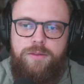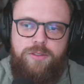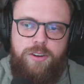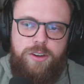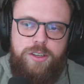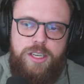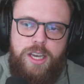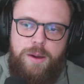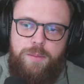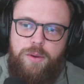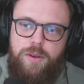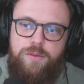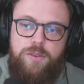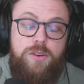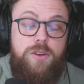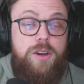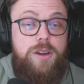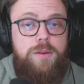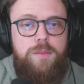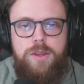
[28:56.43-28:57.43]
For example, if
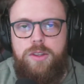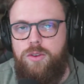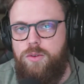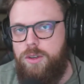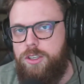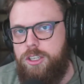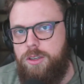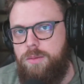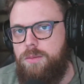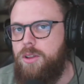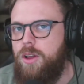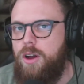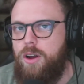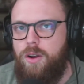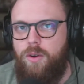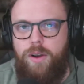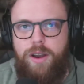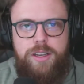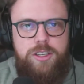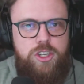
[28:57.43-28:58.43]
you're going to be doing some
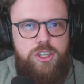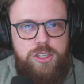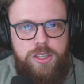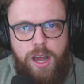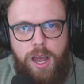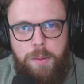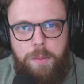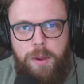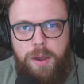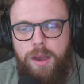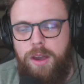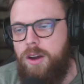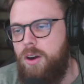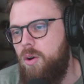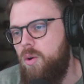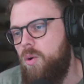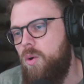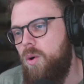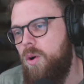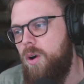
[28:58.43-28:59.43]
long-range sniping,
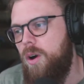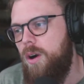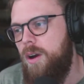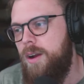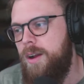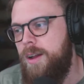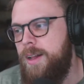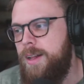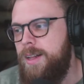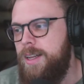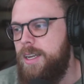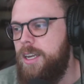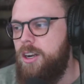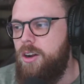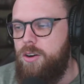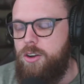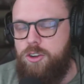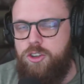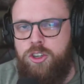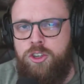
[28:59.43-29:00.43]
or
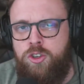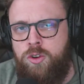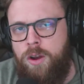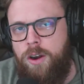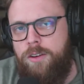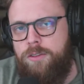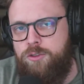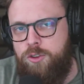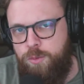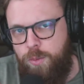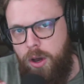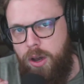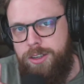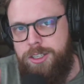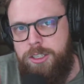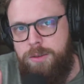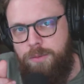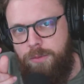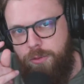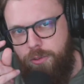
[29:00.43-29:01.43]
you're just trying to spot
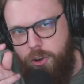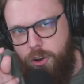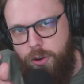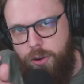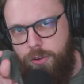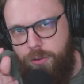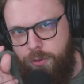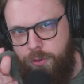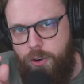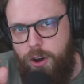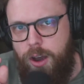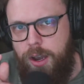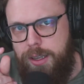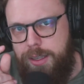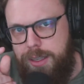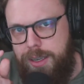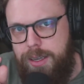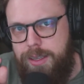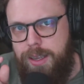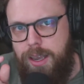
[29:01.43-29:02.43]
some very fine
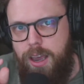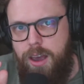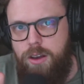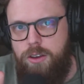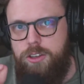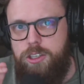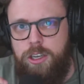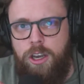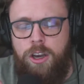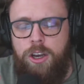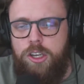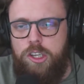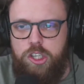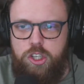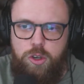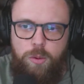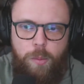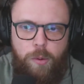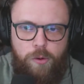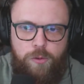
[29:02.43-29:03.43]
details
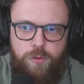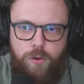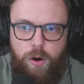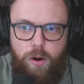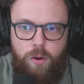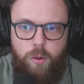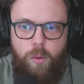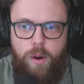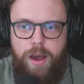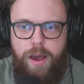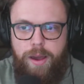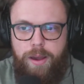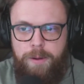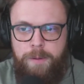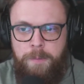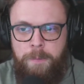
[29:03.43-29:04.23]
super far away.